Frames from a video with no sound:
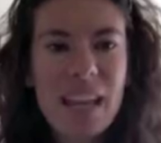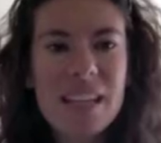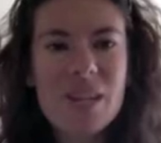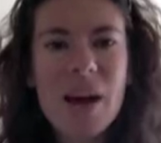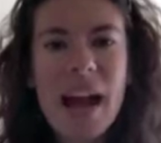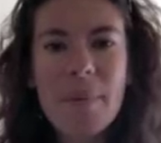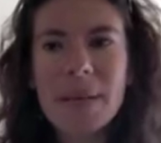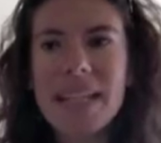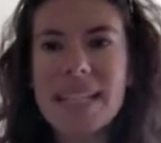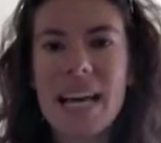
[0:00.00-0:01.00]
You know, how
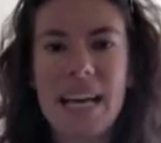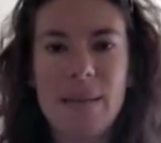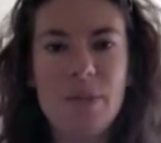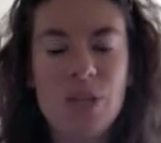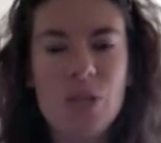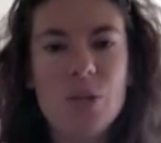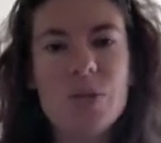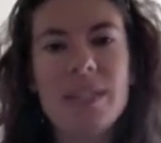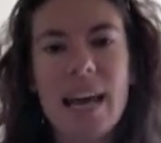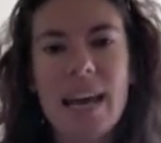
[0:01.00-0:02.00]
many times do you
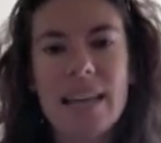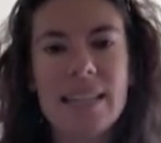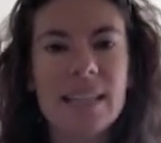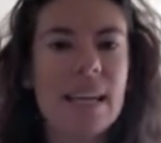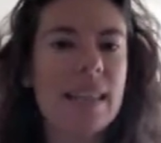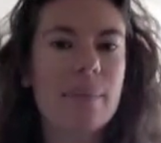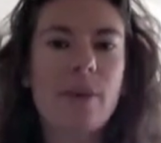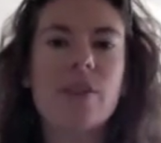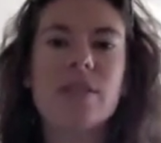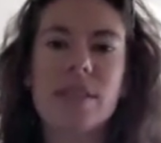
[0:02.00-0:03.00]
say to like the
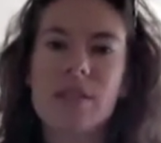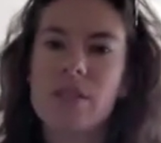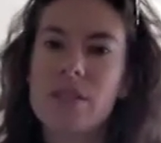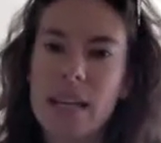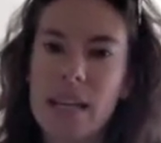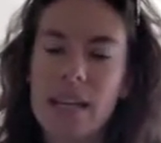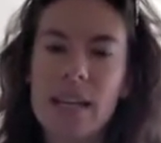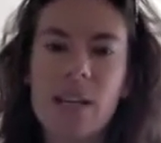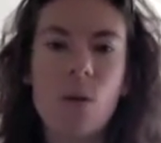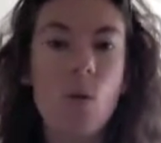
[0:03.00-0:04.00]
person that you're
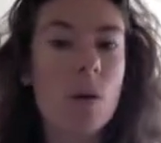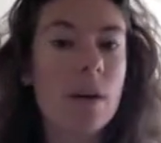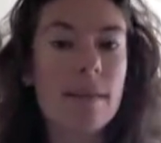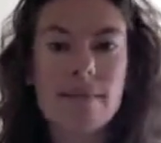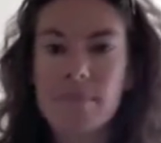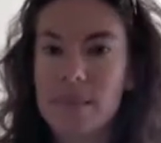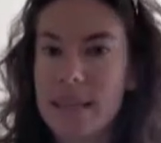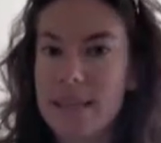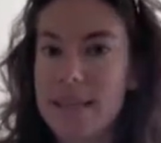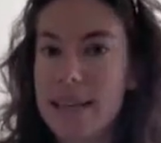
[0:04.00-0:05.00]
dating, or
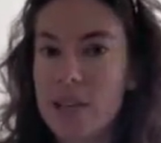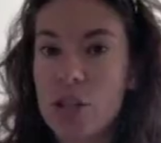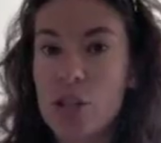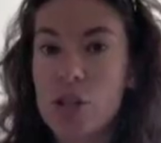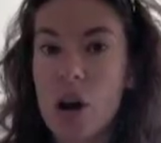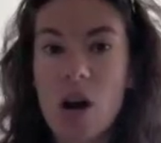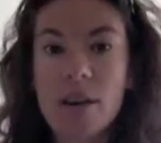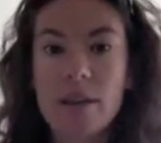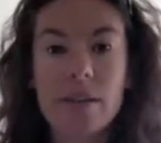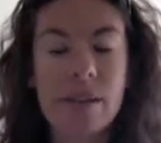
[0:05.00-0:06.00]
let's say to your
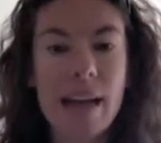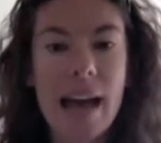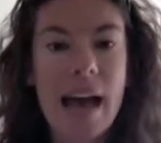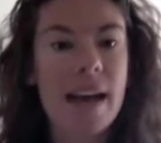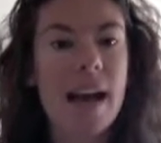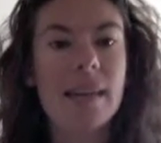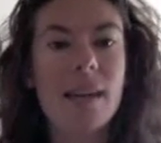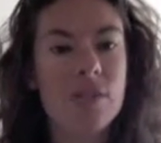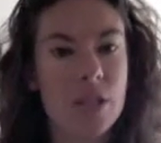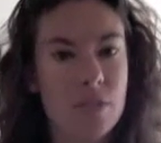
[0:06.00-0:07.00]
dog or your cat, I
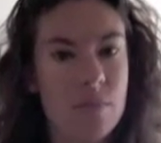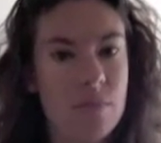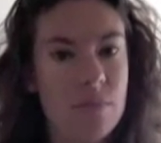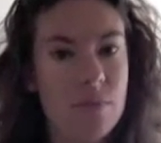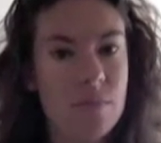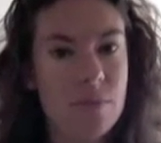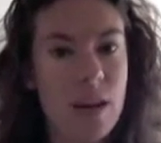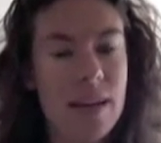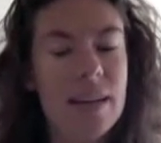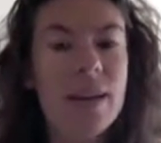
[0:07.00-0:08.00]
love you,
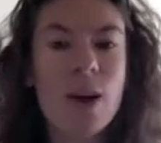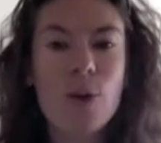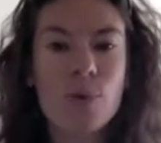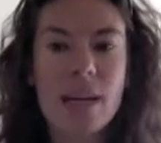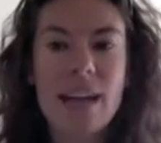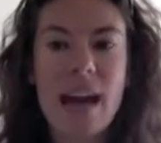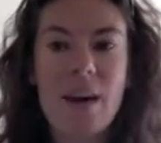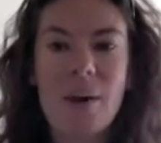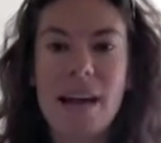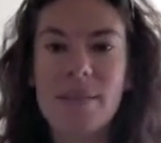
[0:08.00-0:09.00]
right? Right
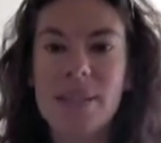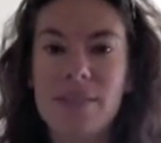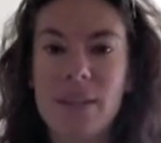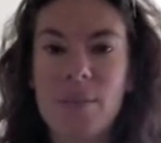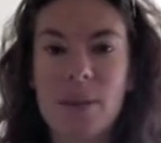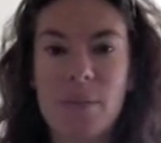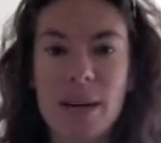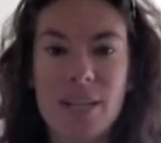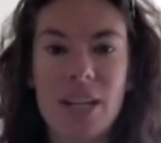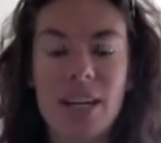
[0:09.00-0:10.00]
now I am living with
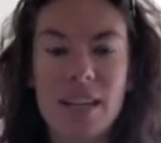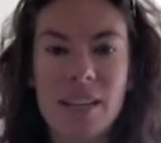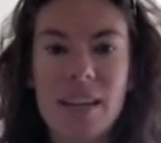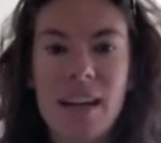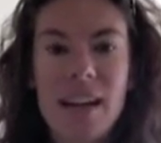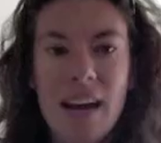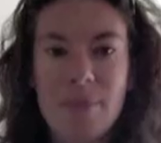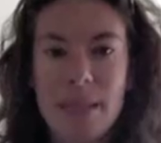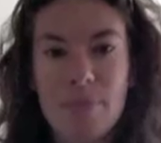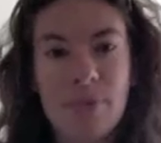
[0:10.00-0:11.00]
my dog.
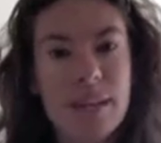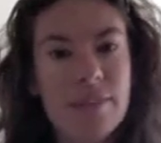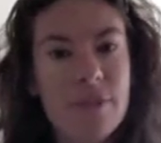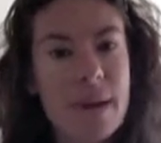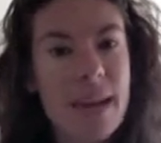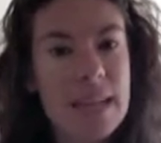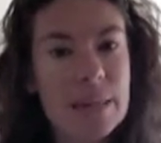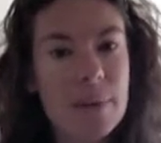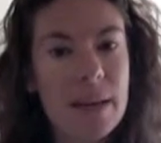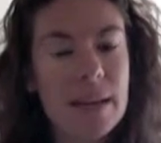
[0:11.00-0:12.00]
I'm separated from my
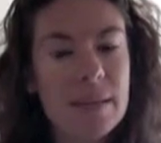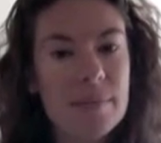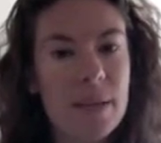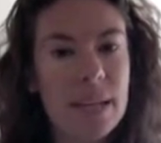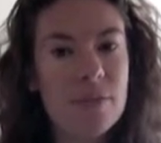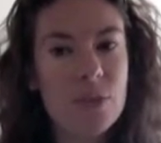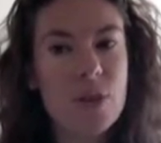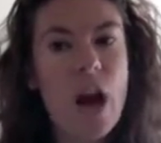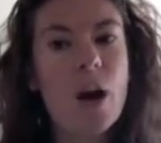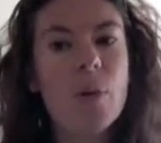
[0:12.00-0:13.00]
husband, many of you
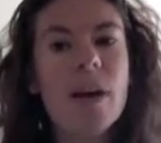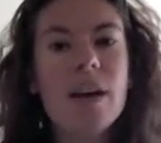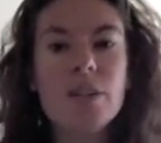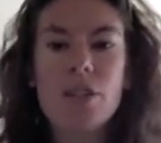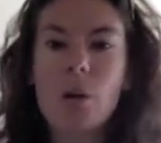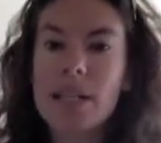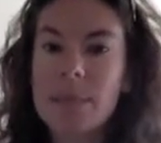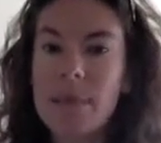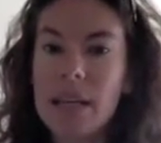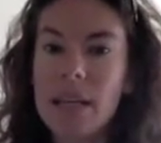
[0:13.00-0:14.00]
know, so
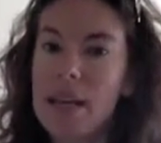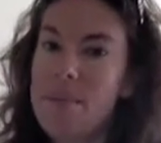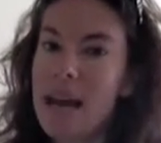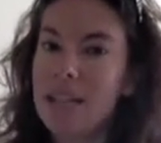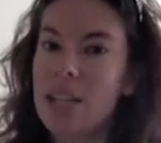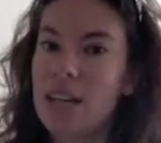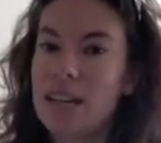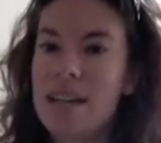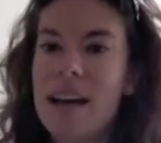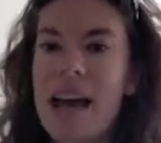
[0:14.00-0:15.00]
it's me and
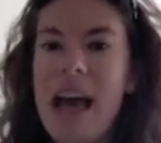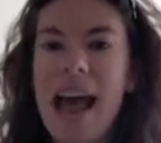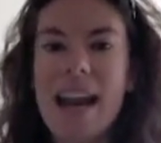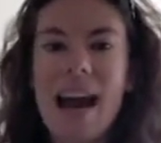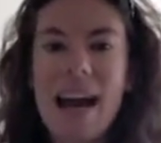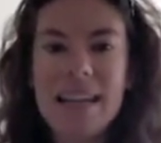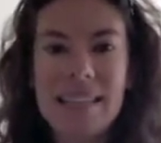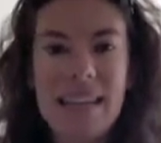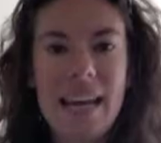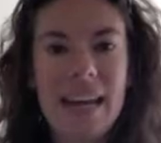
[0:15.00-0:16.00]
Magic. And I
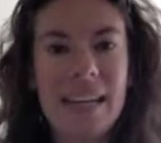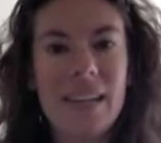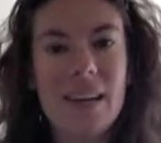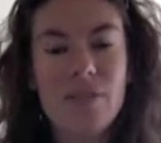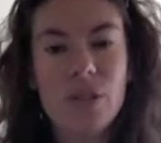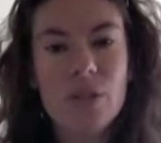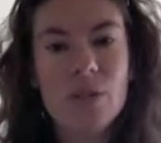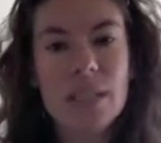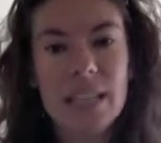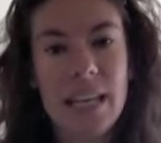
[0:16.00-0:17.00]
say I love
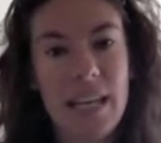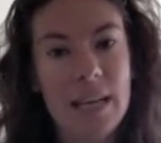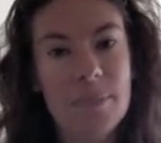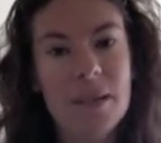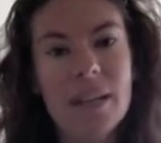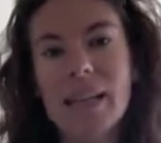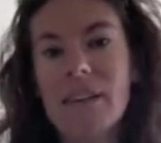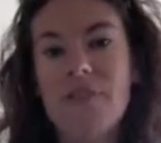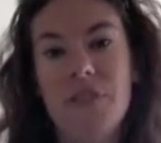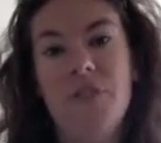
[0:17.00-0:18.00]
you to him
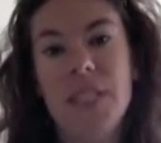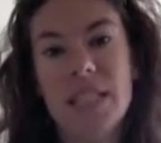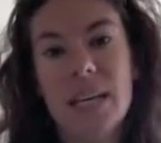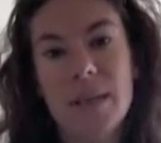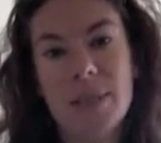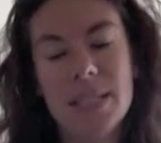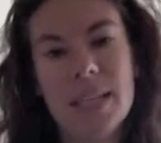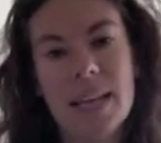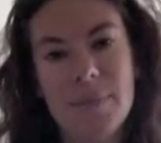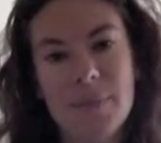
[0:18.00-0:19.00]
like 50 times a
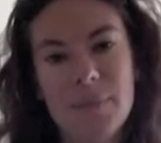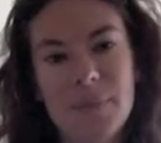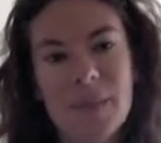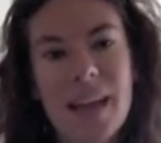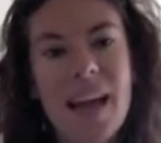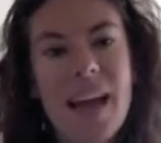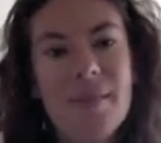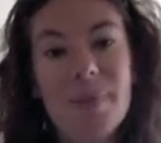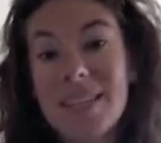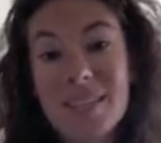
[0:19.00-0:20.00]
day
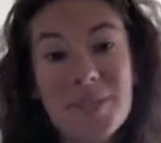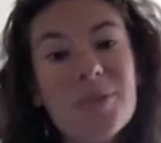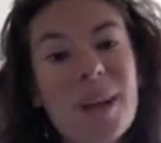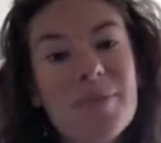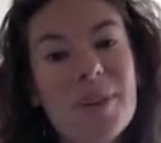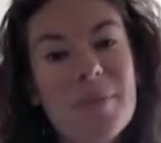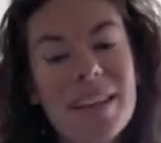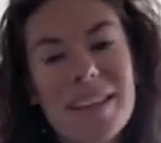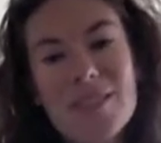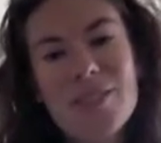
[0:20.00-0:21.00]
because I do love him
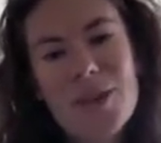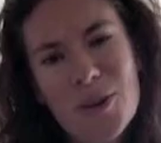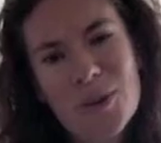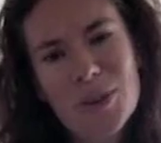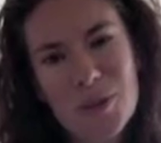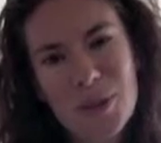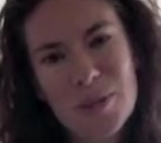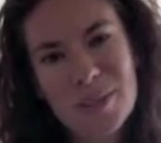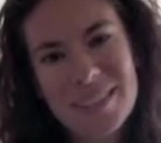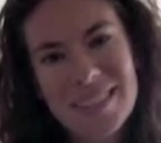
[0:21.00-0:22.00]
and he's so
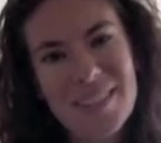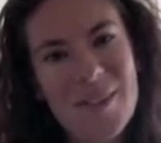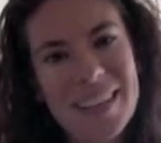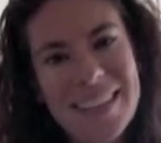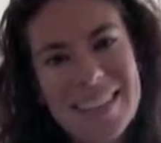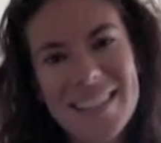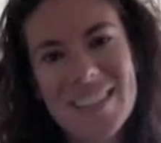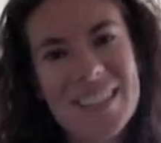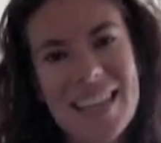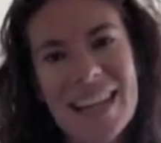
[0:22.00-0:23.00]
adorable. So I need to
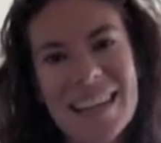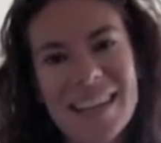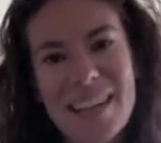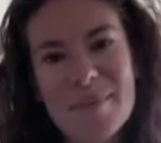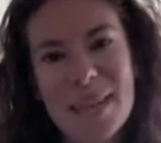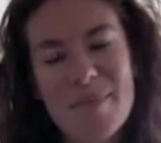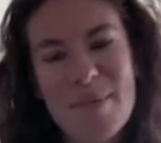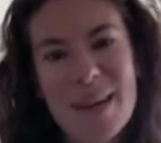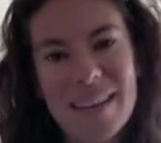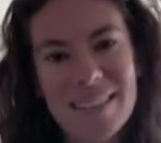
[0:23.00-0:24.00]
just say it. It comes out of
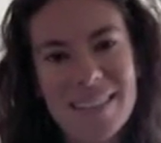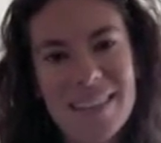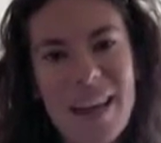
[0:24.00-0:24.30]
my mouth.